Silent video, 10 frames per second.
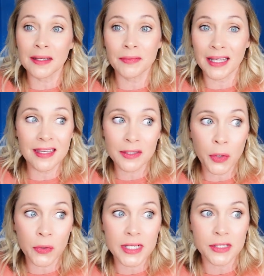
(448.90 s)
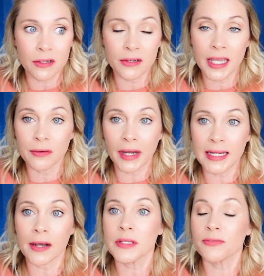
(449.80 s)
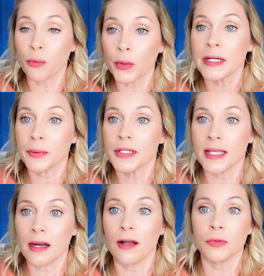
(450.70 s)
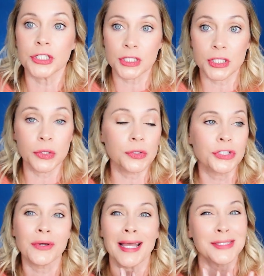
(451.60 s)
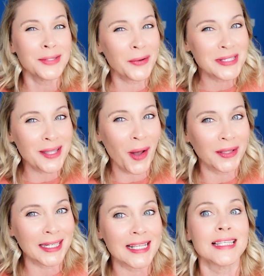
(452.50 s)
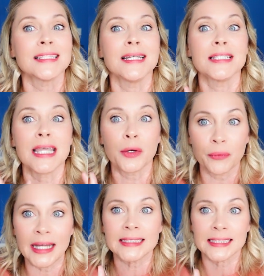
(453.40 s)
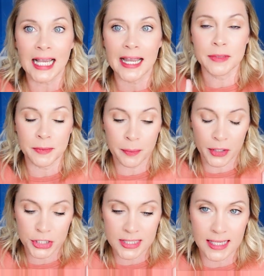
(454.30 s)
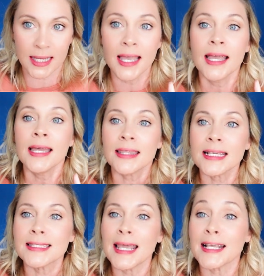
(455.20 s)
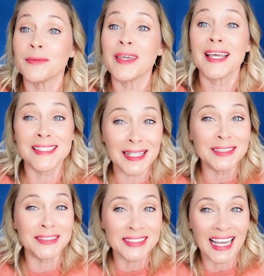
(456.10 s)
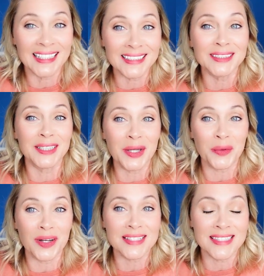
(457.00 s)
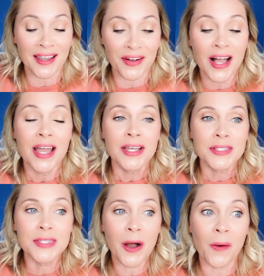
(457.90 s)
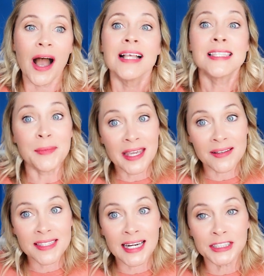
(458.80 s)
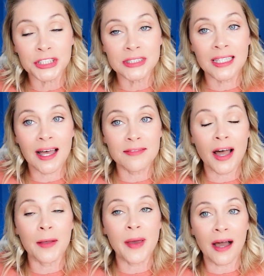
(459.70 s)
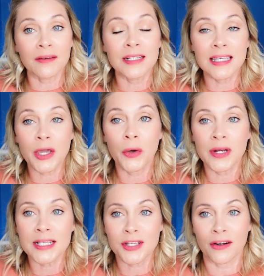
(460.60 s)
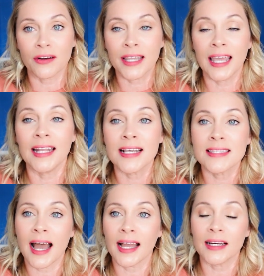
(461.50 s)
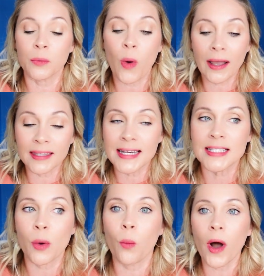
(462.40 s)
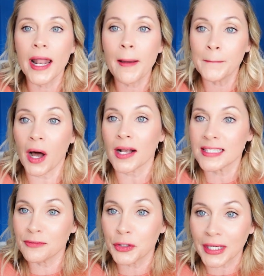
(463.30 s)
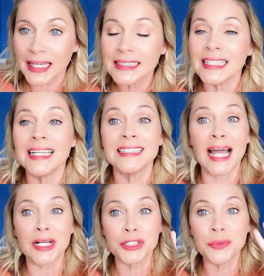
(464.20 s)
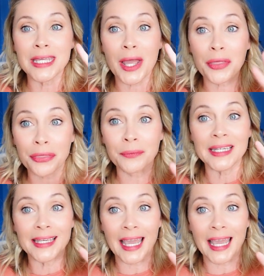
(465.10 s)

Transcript: like, I think the coding starter kit right now is 40% off, which is huge. You guys know it's the holiday season. It's a great time to be purchasing these things because they do tend to go on sale. So something else that I did love about the coding starter kit is that while it is one box of goodies, it is actually three